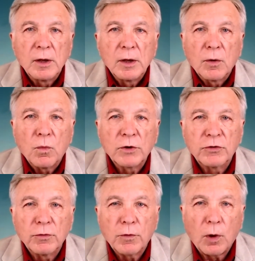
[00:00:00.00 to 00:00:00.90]

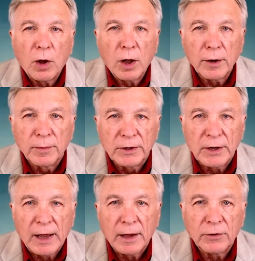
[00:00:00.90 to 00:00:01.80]
what you've
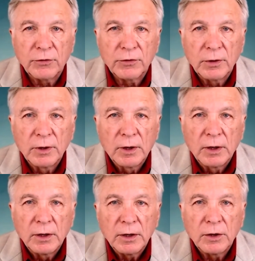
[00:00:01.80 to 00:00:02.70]
automatized
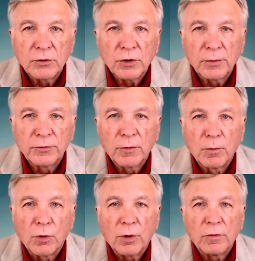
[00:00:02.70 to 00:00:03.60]
in terms of
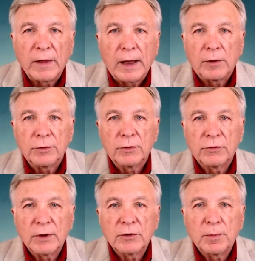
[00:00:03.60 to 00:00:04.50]
moral
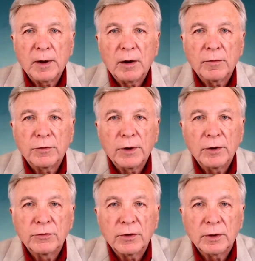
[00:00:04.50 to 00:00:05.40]
values. That's
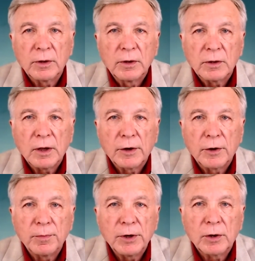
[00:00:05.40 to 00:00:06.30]
paraphrasing
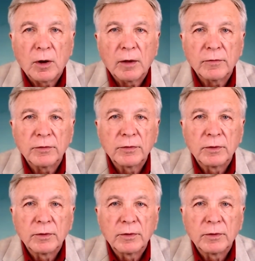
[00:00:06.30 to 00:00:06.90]
Leonard Peikoff